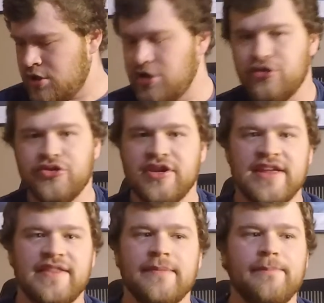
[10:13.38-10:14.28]
You can
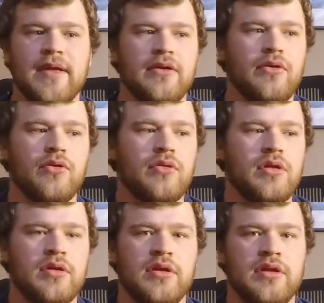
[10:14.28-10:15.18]
get the big old,
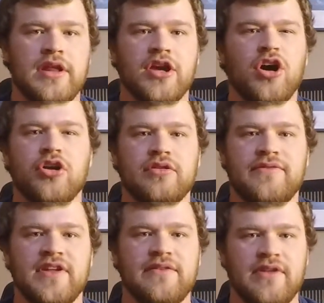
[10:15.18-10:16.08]
like 100
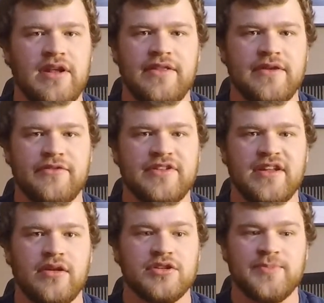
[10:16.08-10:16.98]
feet of it, I think, for $10.
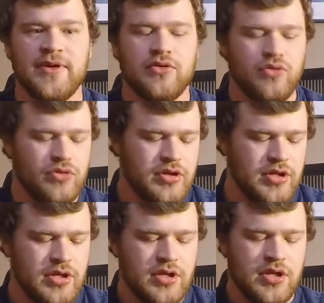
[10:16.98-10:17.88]
Paracord,
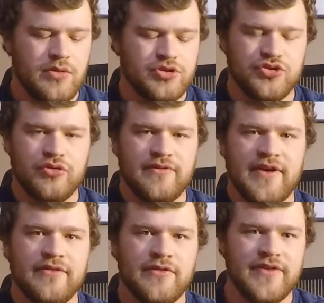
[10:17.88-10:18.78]
which hold
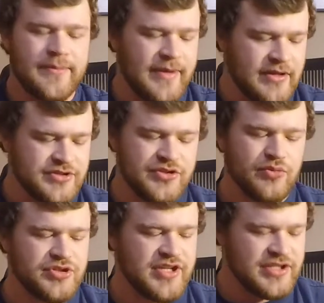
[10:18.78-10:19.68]
550 pounds.
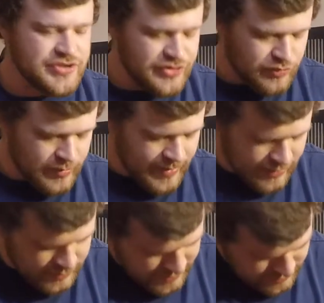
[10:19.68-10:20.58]
Worst case, you could rappel down